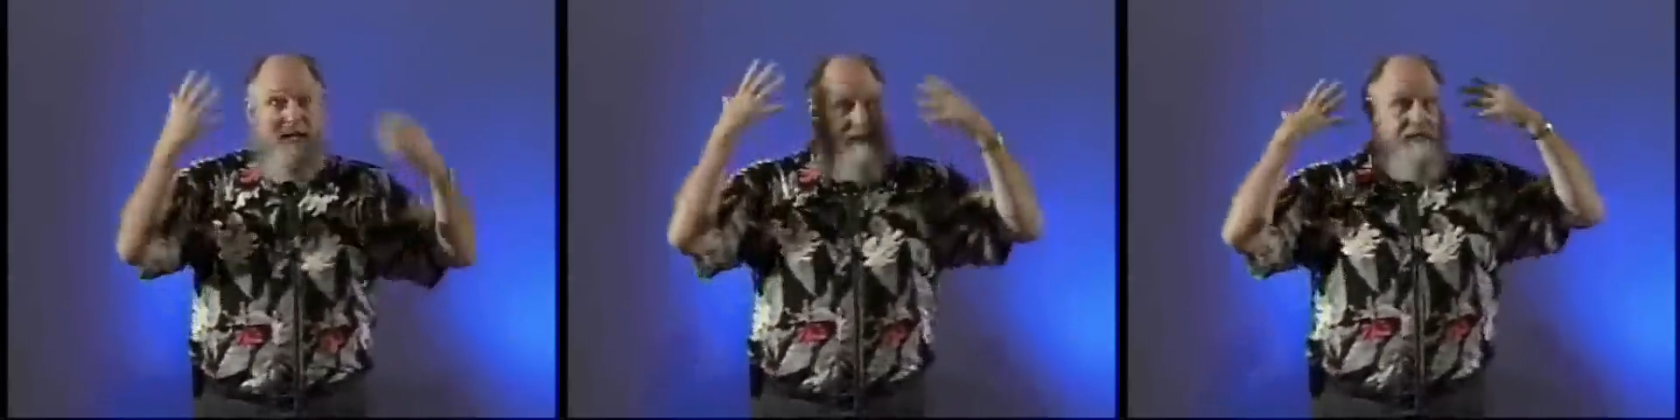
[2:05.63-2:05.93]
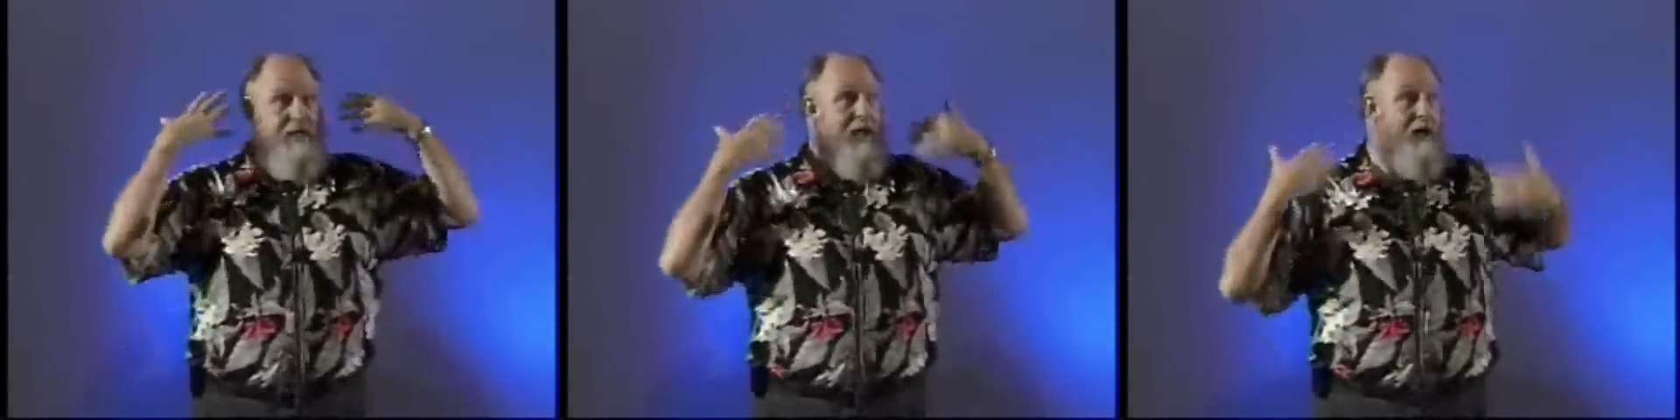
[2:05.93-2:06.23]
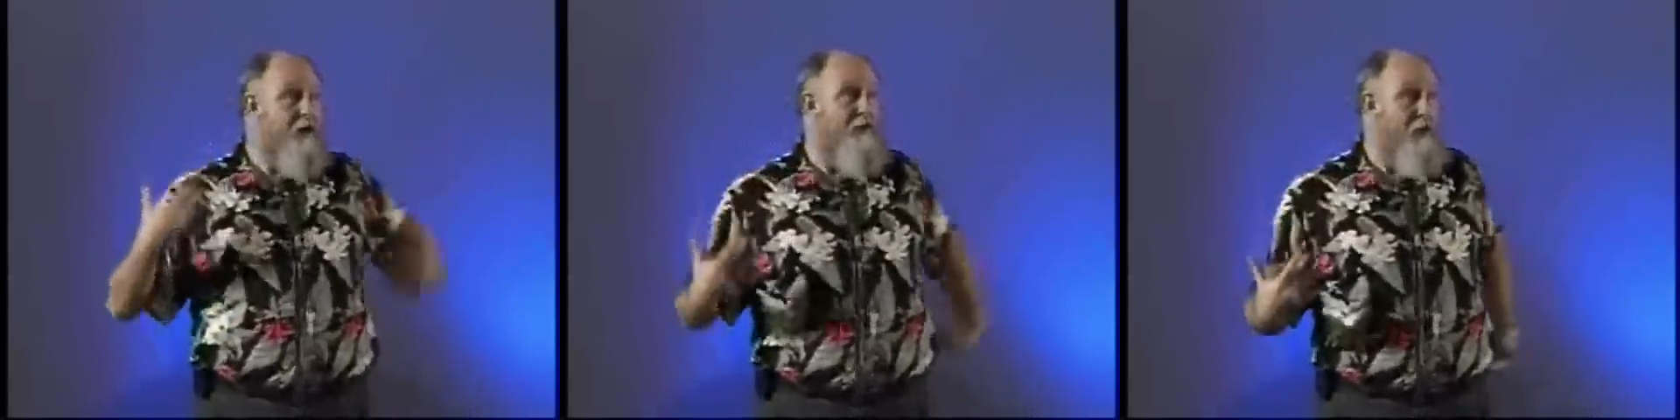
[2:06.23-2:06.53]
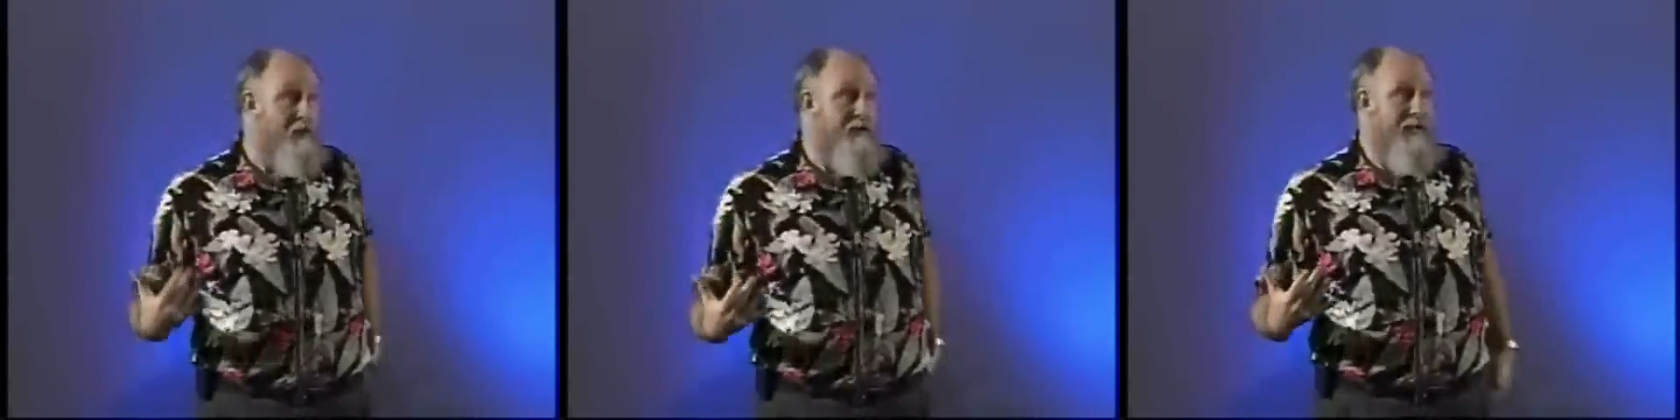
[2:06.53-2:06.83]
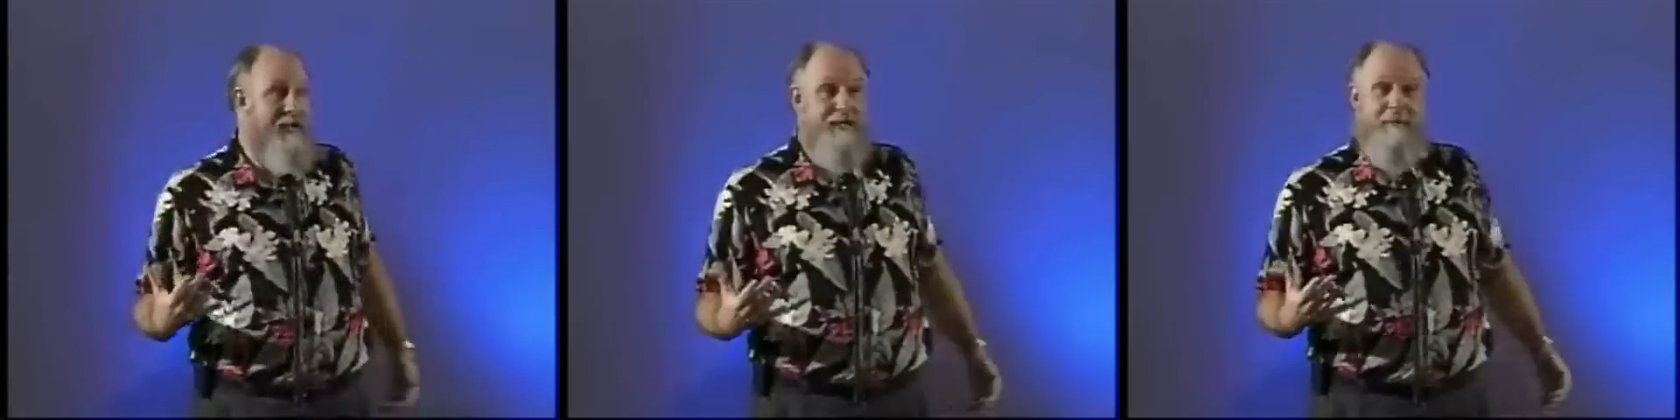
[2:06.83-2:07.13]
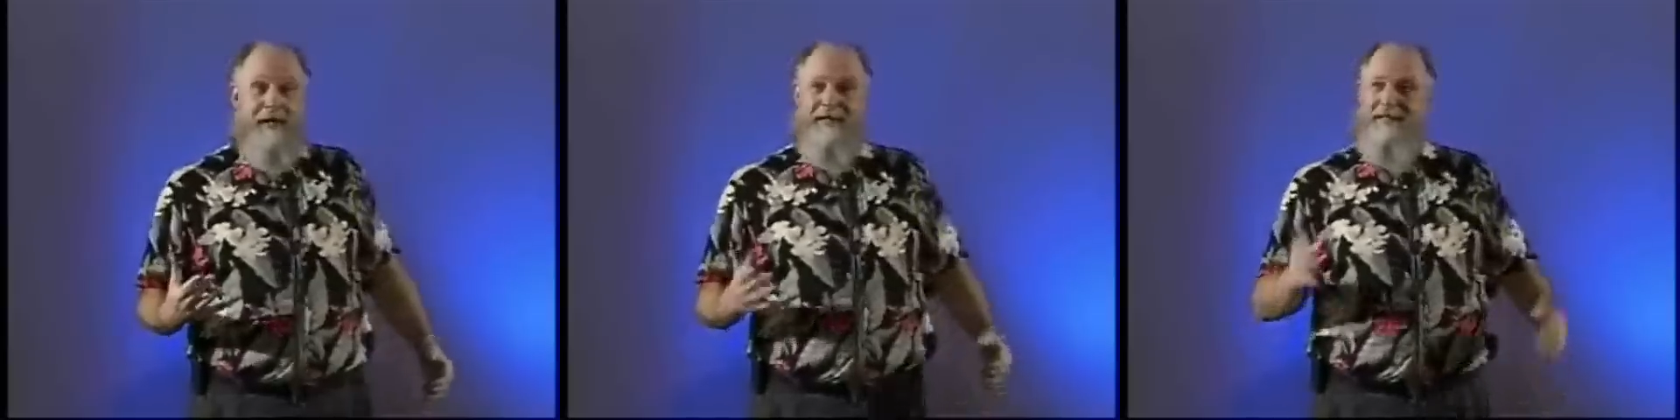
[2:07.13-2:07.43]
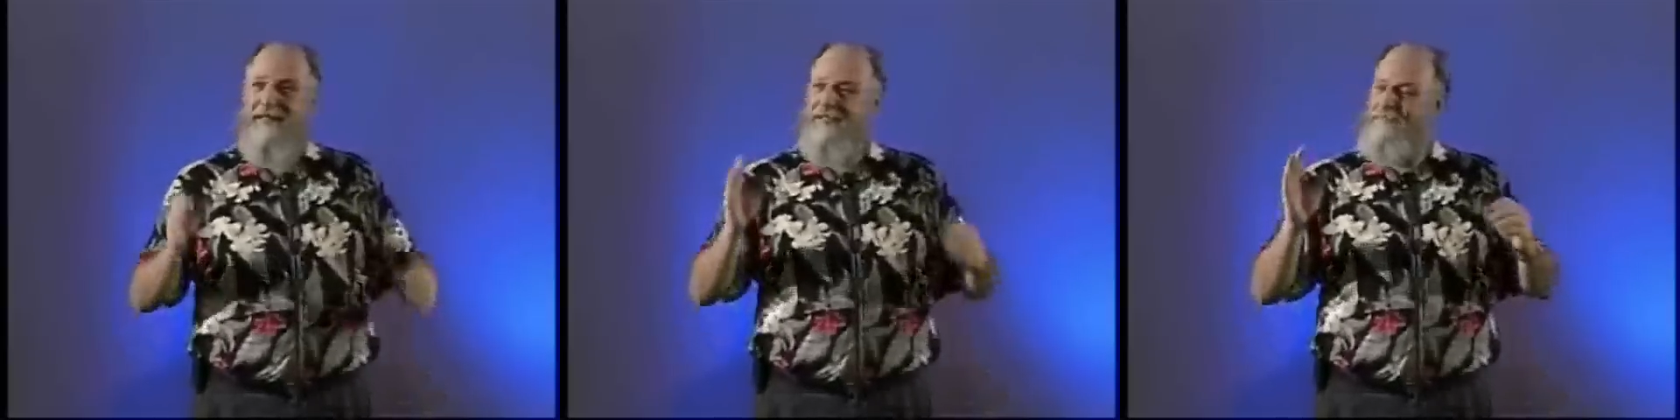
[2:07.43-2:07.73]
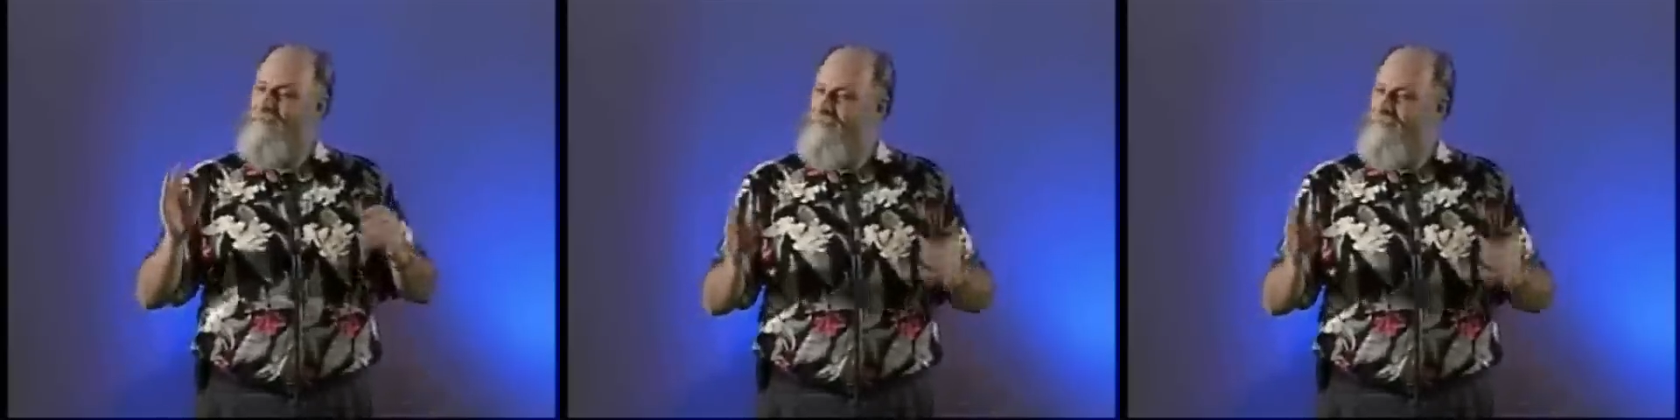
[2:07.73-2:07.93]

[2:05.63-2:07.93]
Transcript: He had this hair growing down his back, and he says,